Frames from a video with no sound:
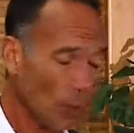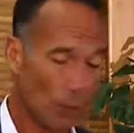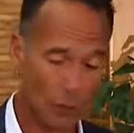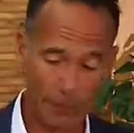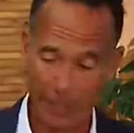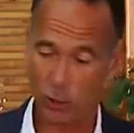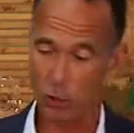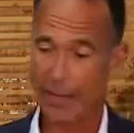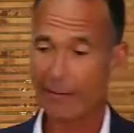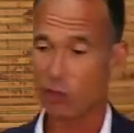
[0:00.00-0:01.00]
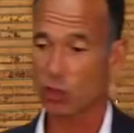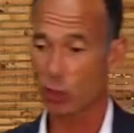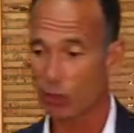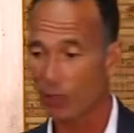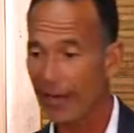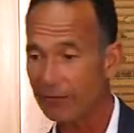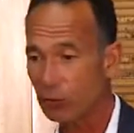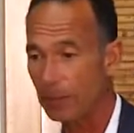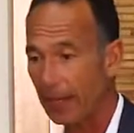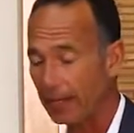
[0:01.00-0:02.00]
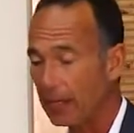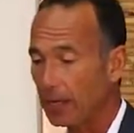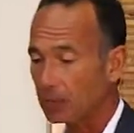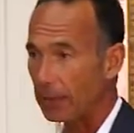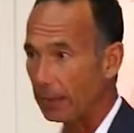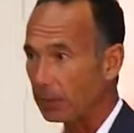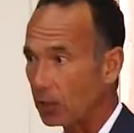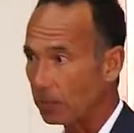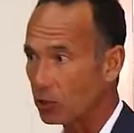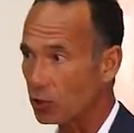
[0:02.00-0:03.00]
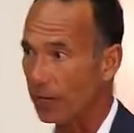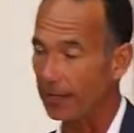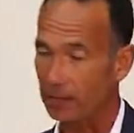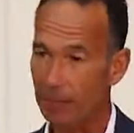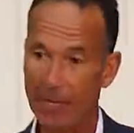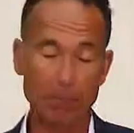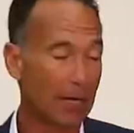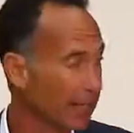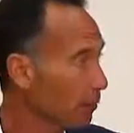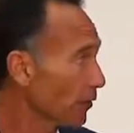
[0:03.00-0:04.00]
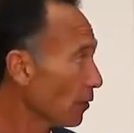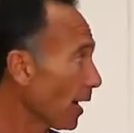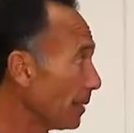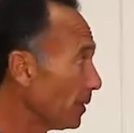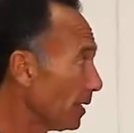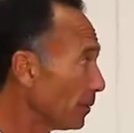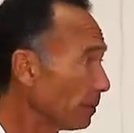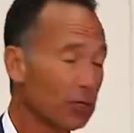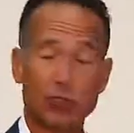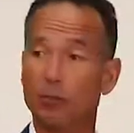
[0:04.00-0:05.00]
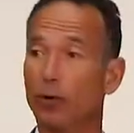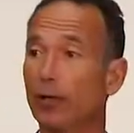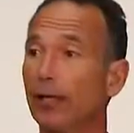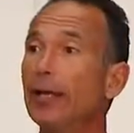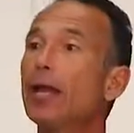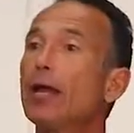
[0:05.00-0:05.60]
which means you're going to have a shorter lifespan to be able to commercialize and make money with your IP. But most importantly,